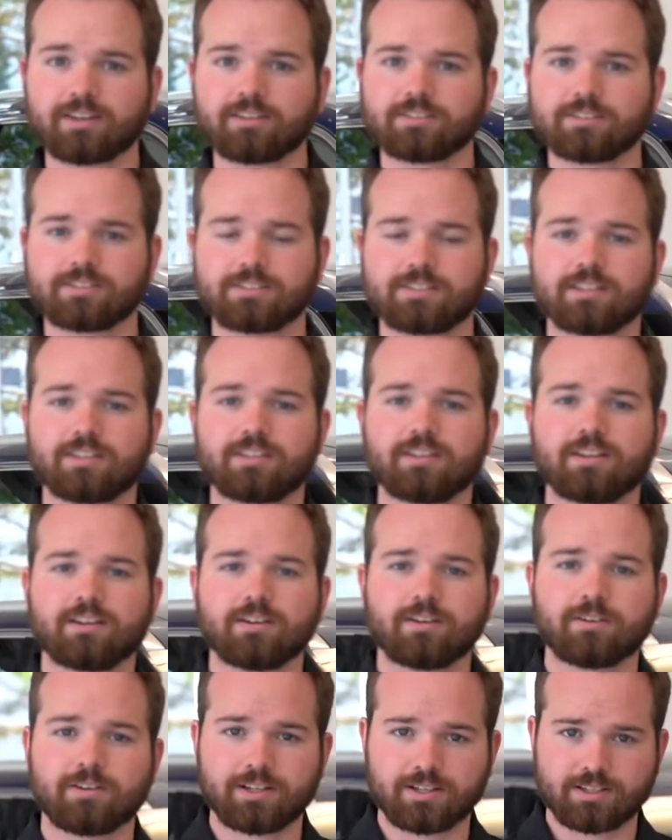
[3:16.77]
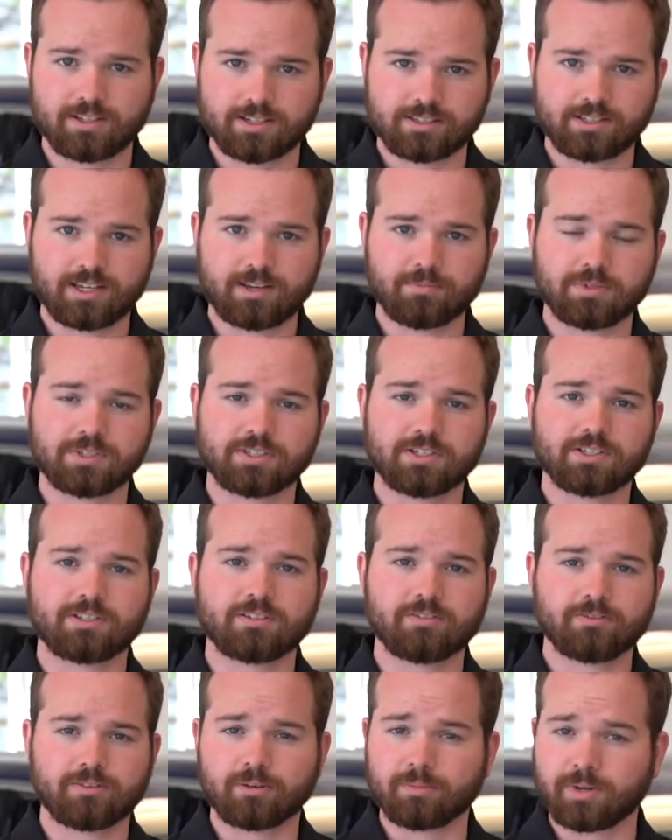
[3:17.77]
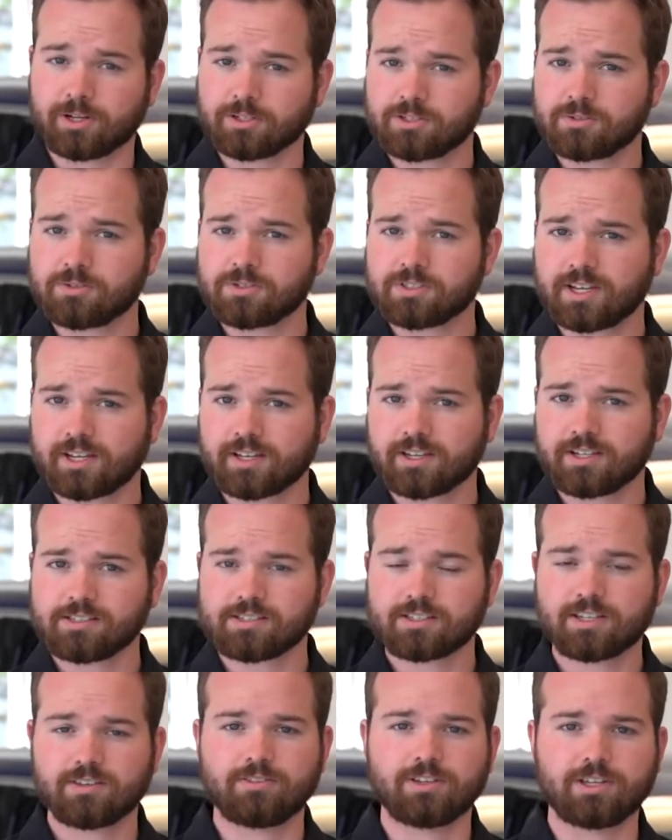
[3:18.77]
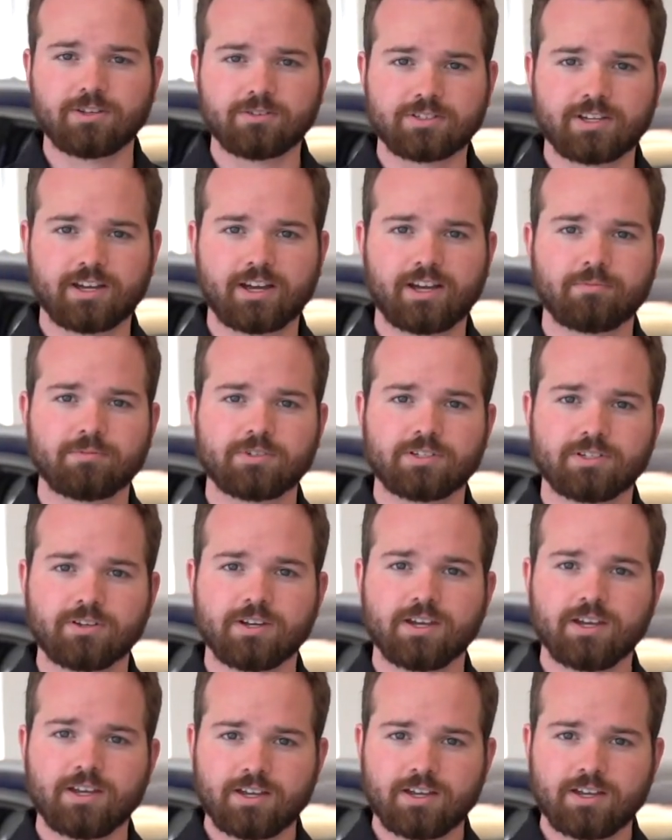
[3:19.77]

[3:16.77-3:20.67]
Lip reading: It'll sit there in the same position for about 2 seconds, giving you time to